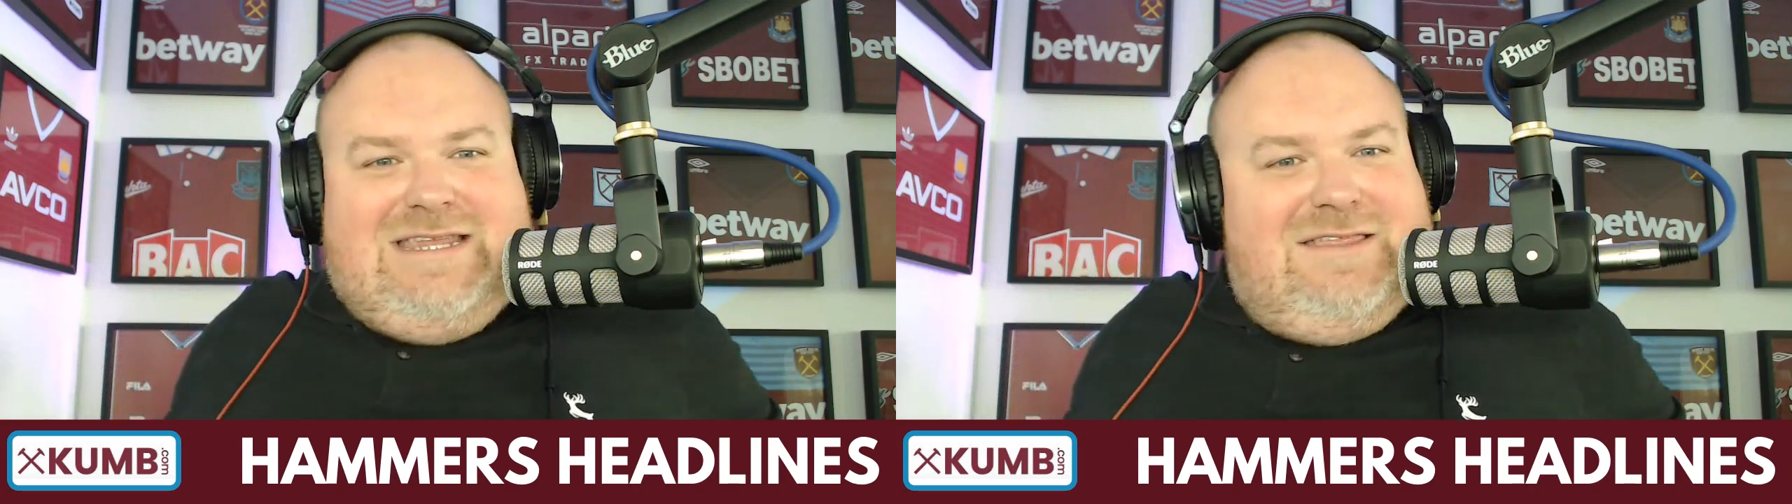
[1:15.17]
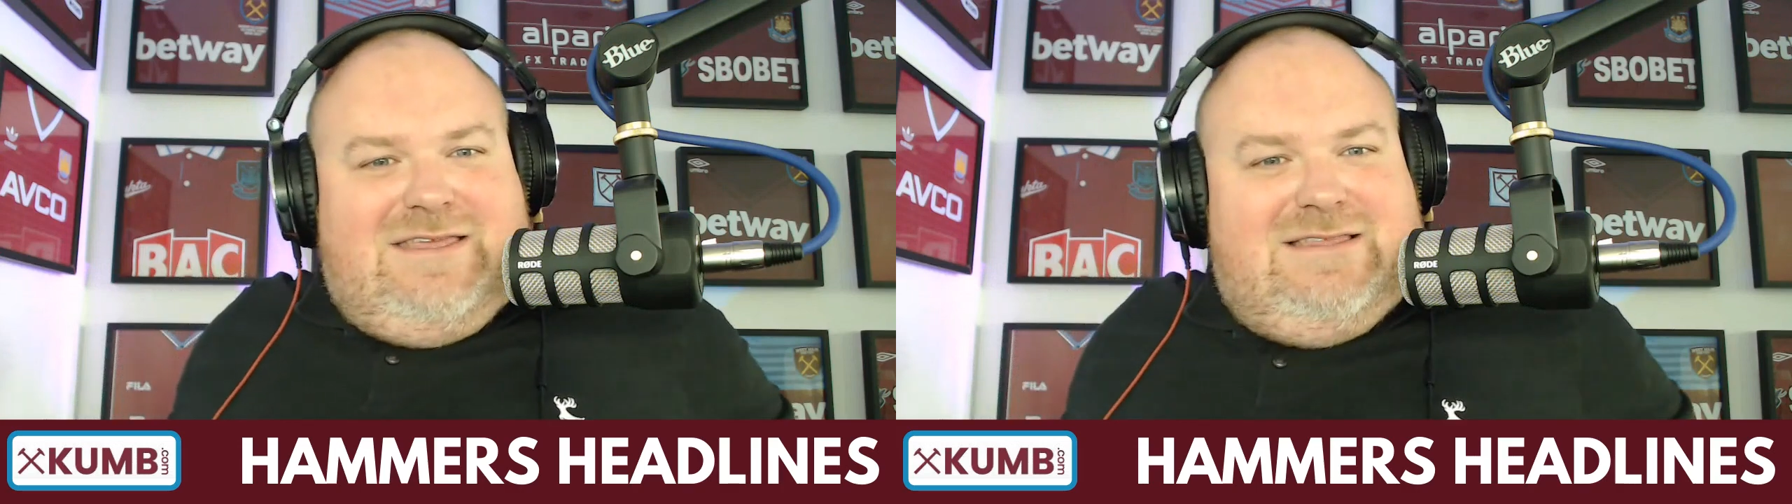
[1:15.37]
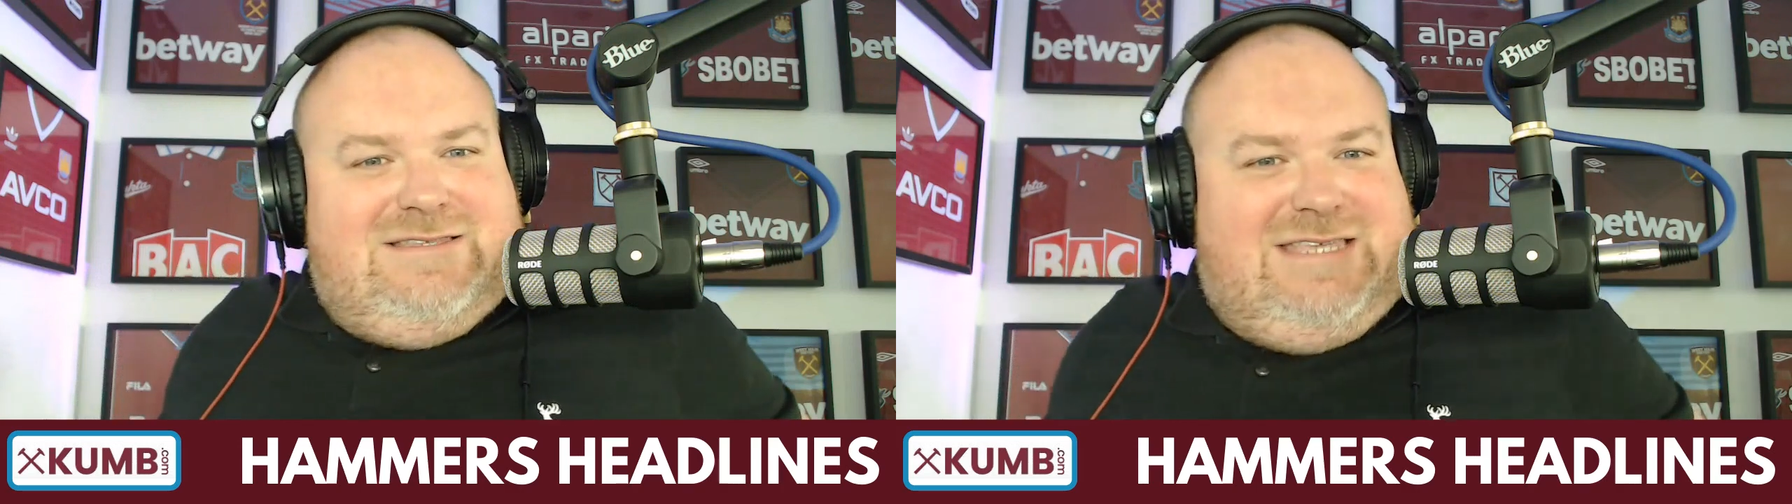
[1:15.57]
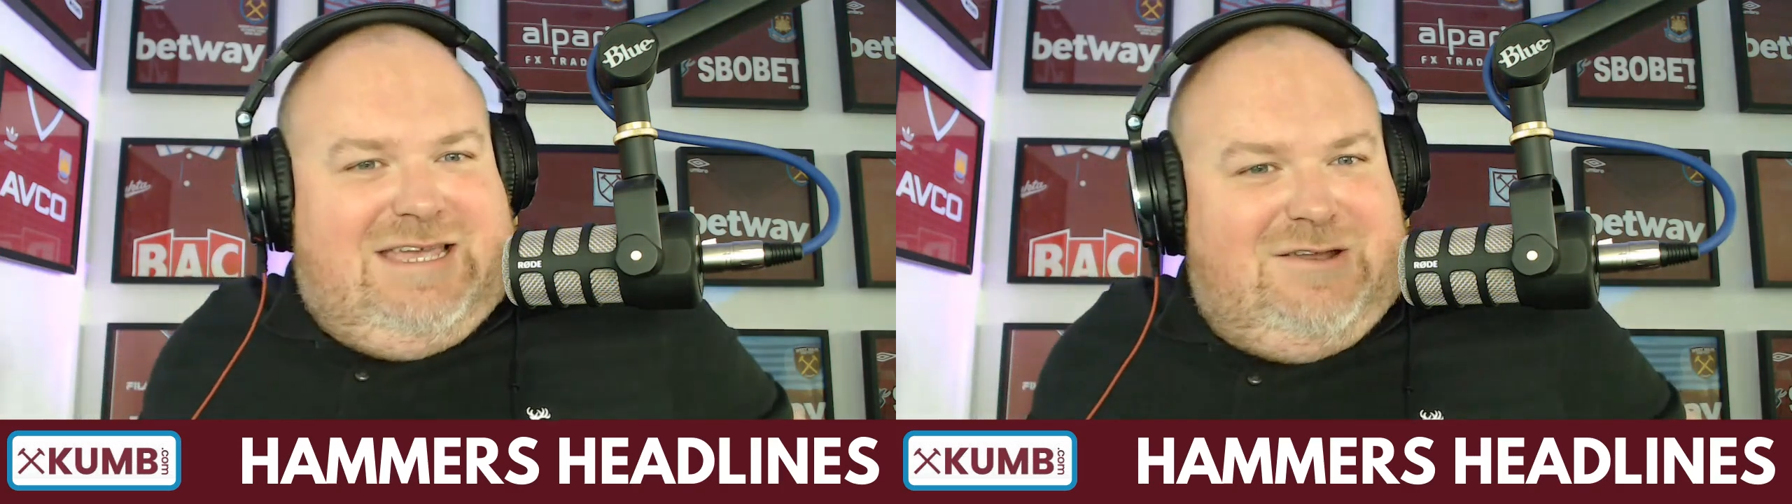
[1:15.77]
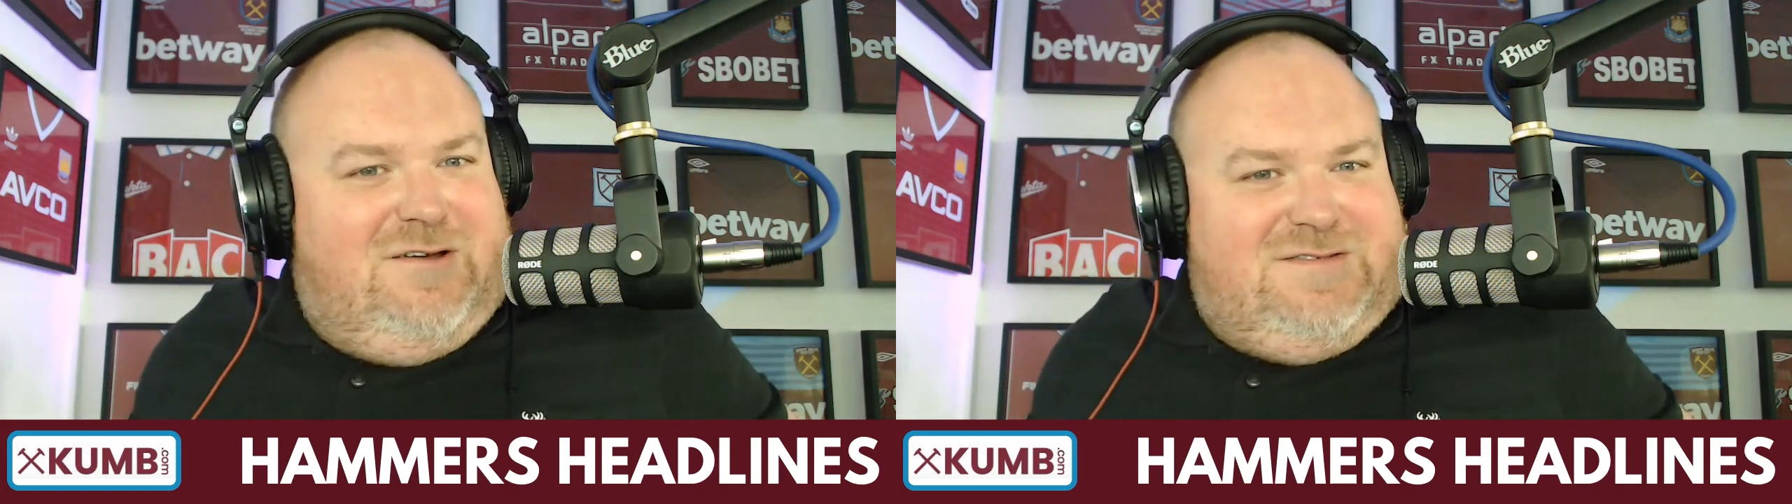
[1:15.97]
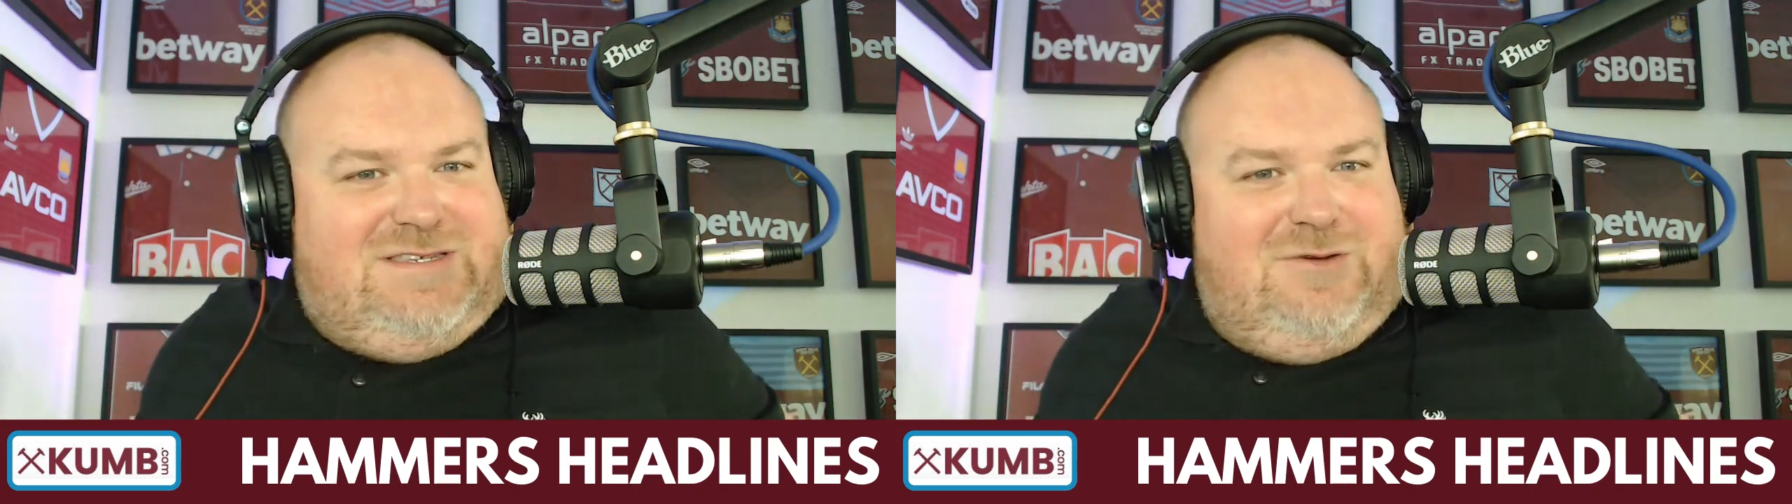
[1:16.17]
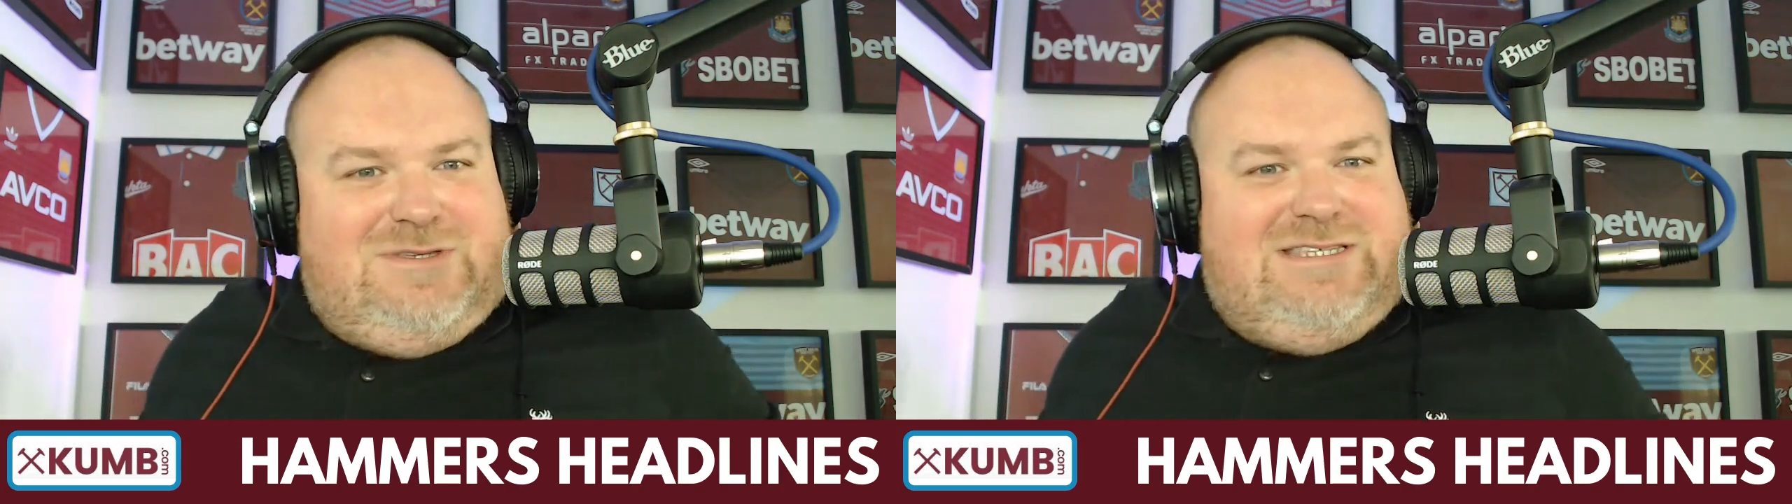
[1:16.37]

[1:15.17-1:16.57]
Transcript: And I think second half, so was